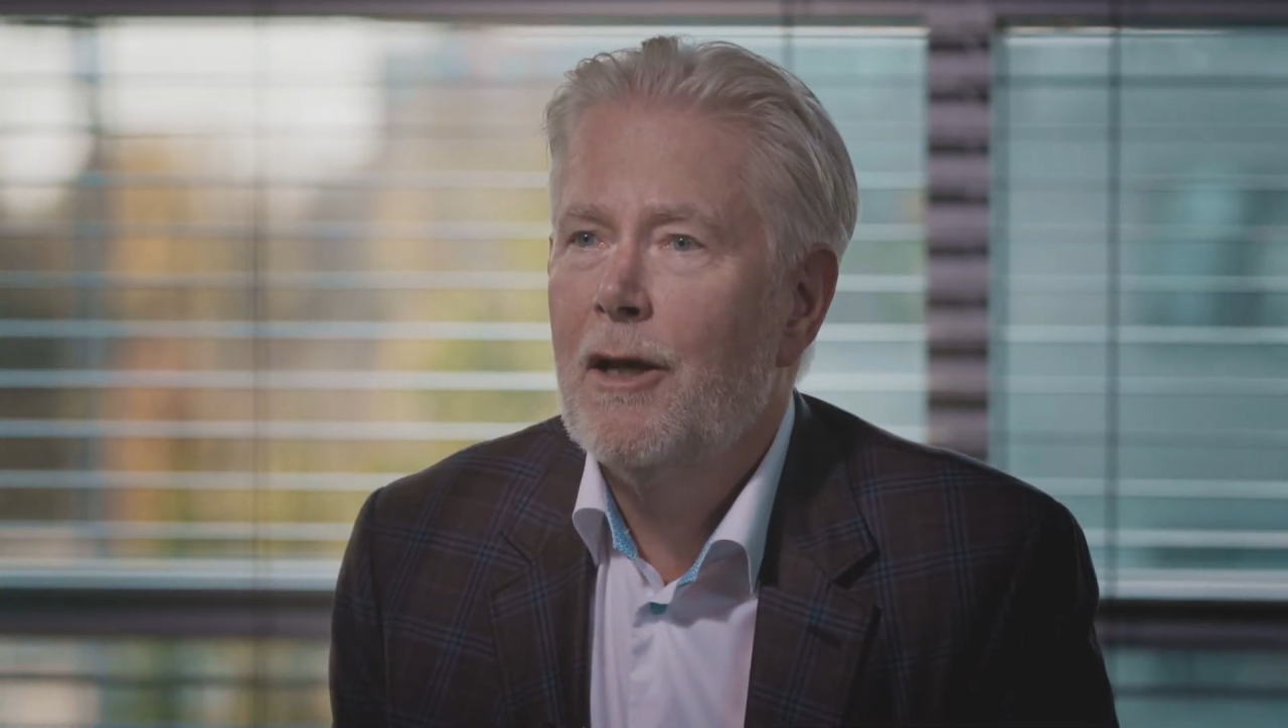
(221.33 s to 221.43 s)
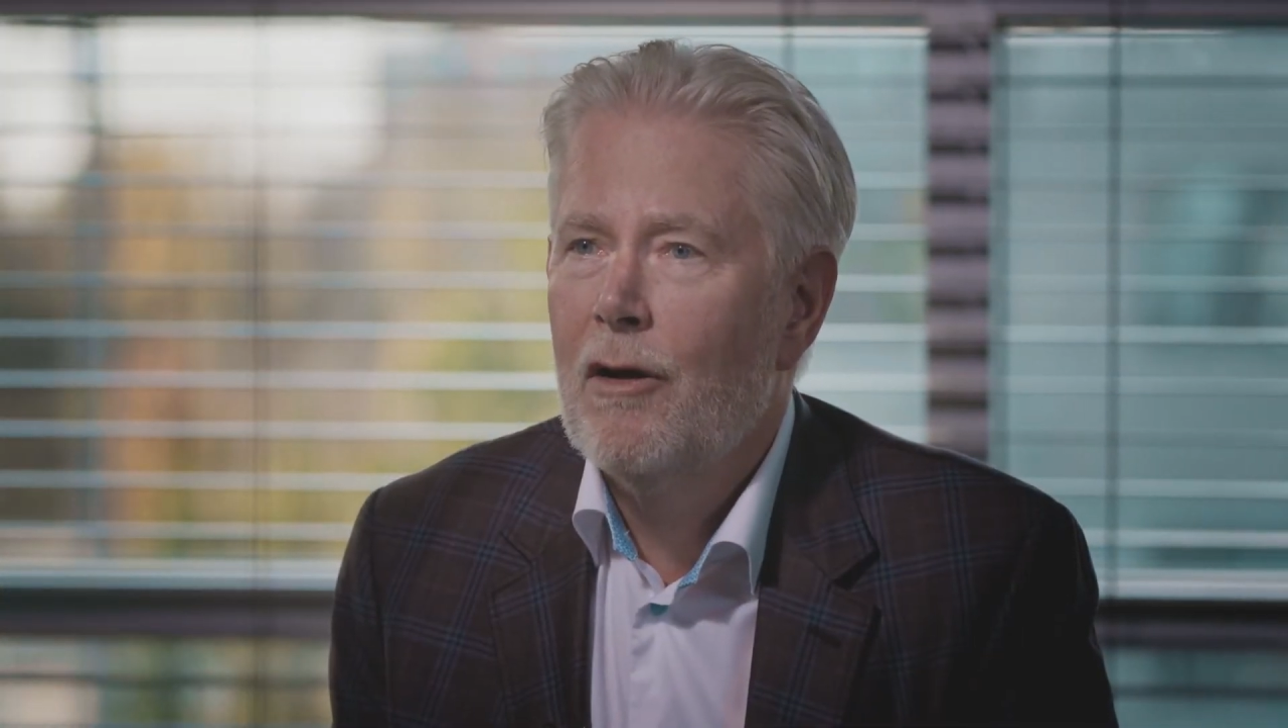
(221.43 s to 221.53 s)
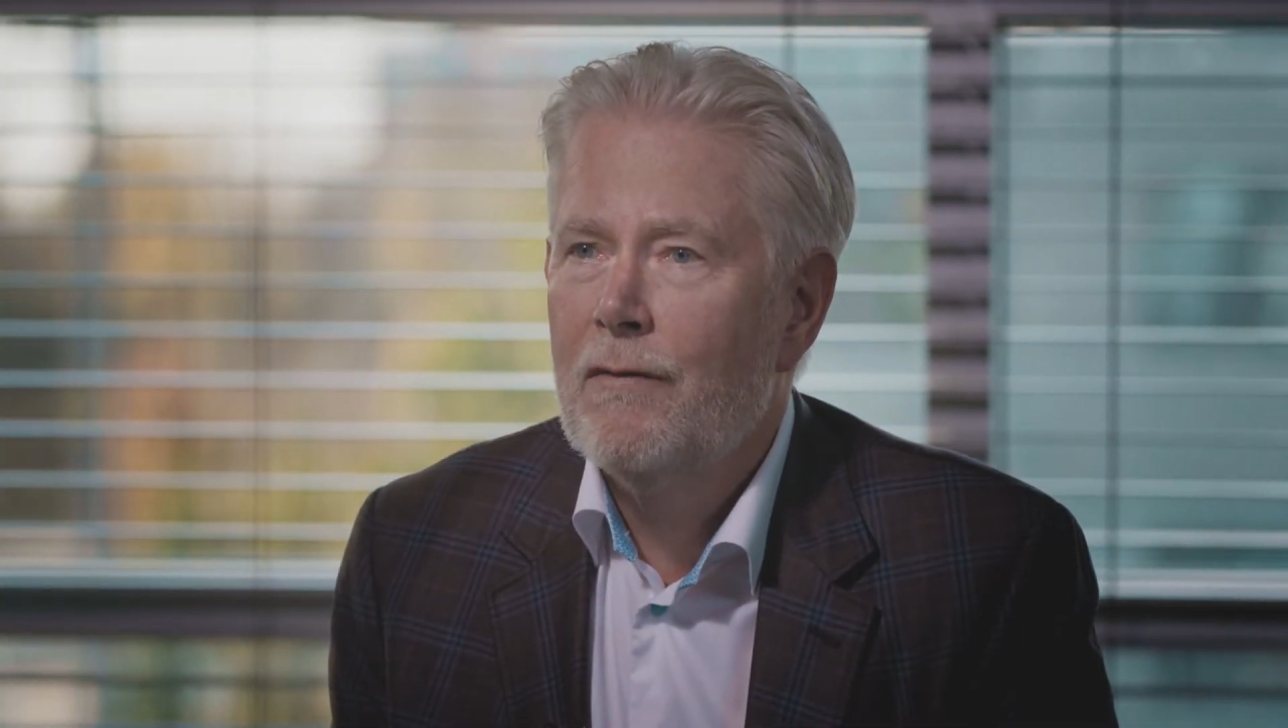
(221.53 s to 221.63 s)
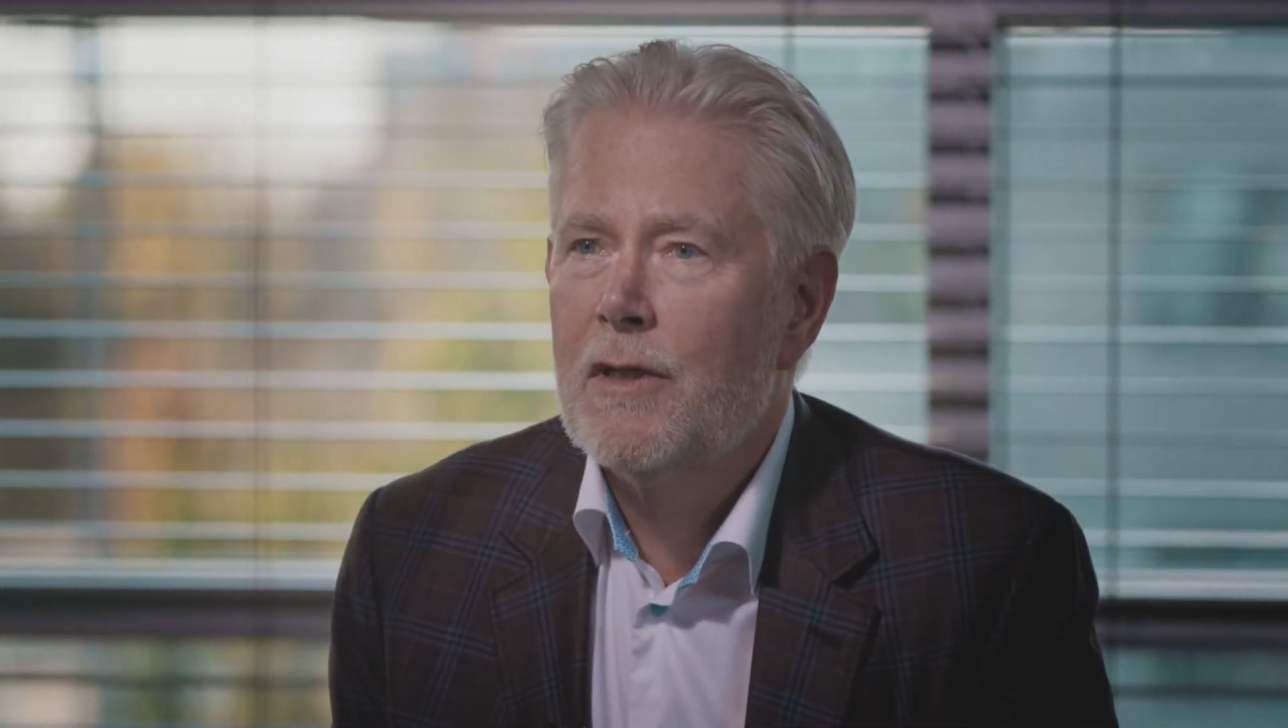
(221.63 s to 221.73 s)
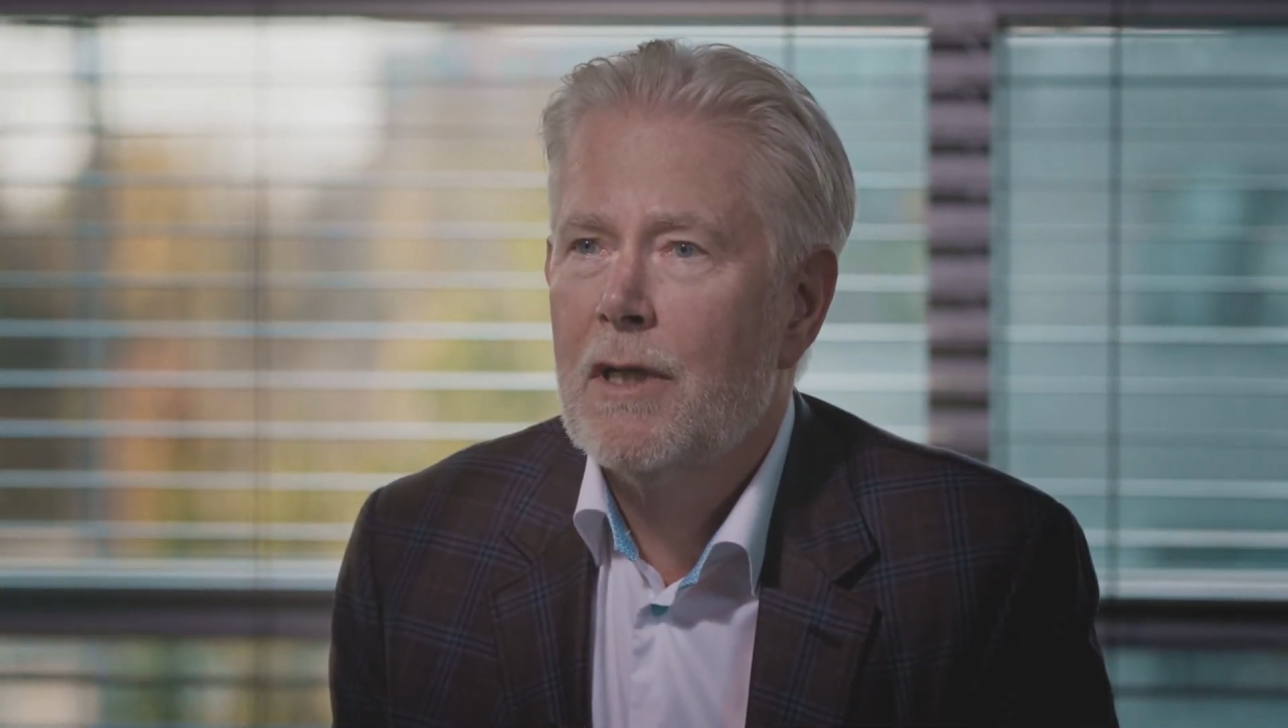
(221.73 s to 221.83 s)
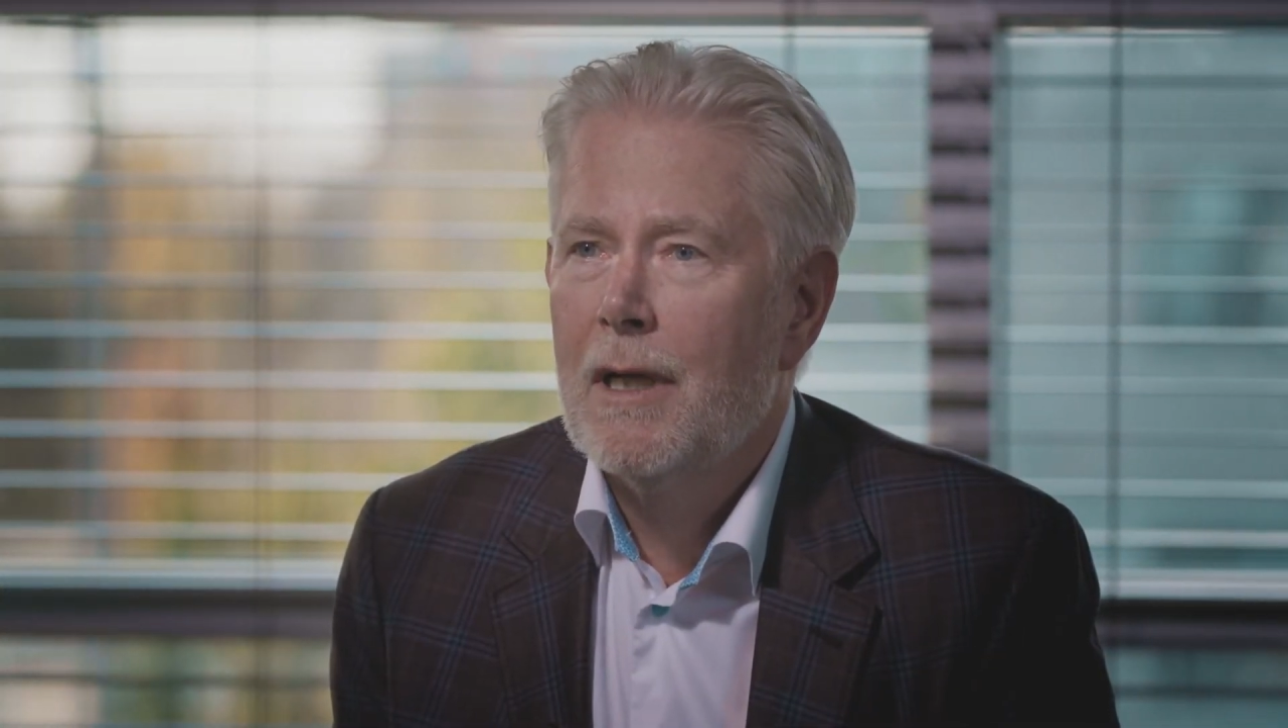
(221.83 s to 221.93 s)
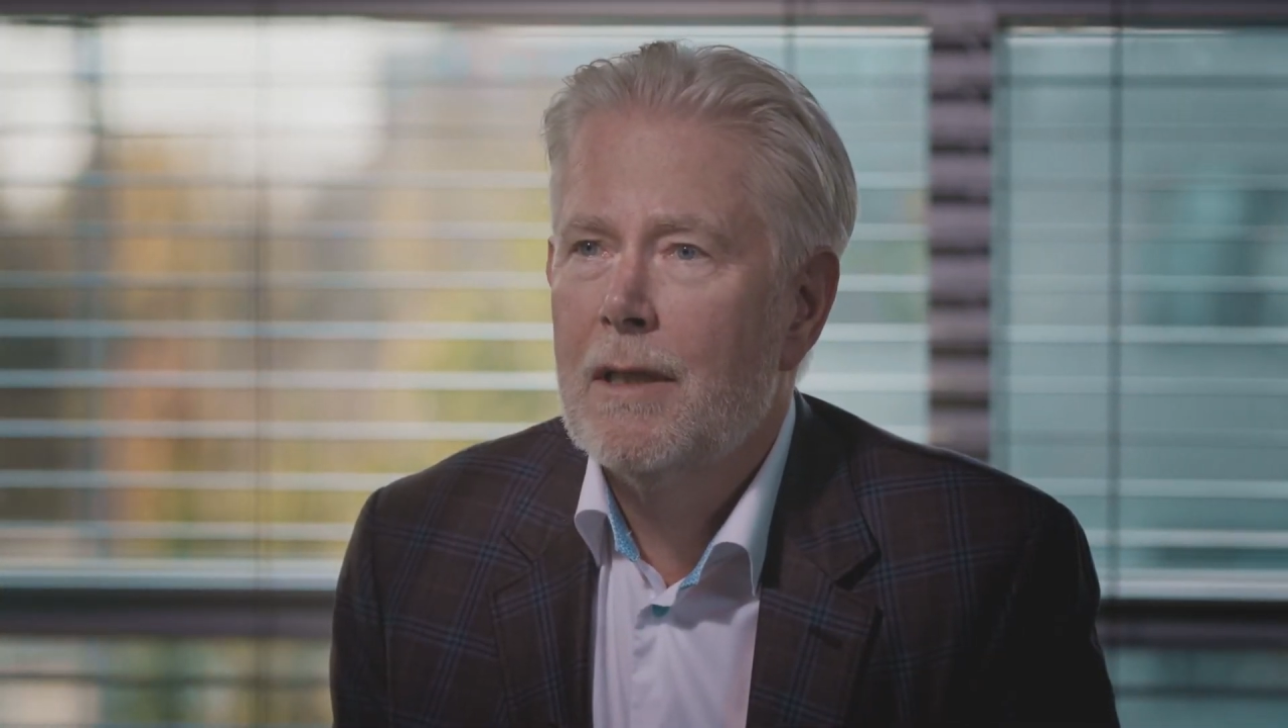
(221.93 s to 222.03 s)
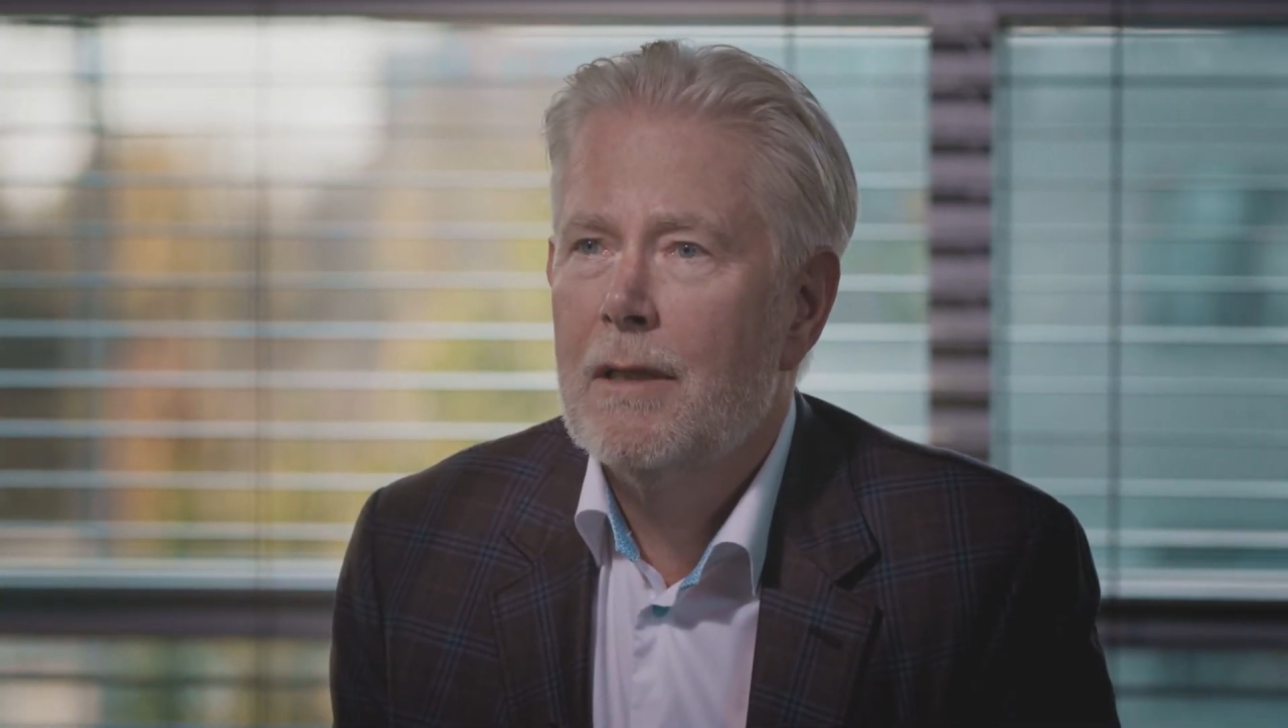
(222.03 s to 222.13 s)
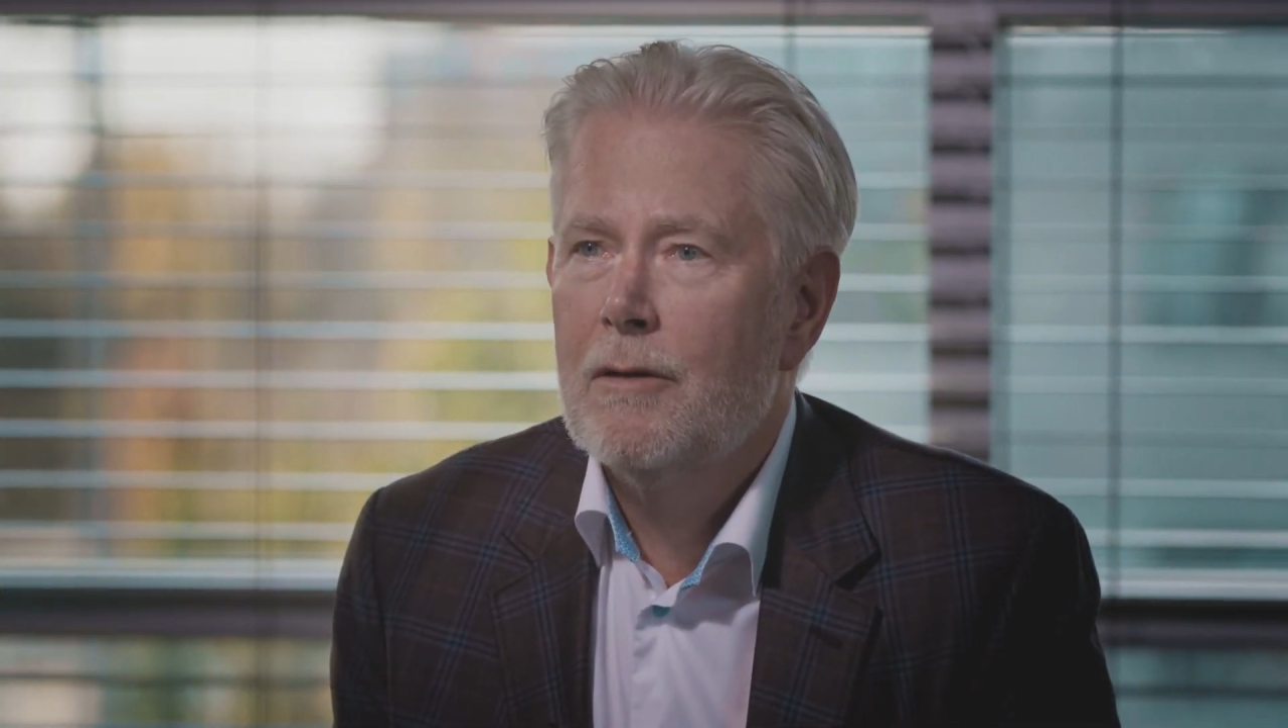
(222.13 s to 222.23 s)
oversight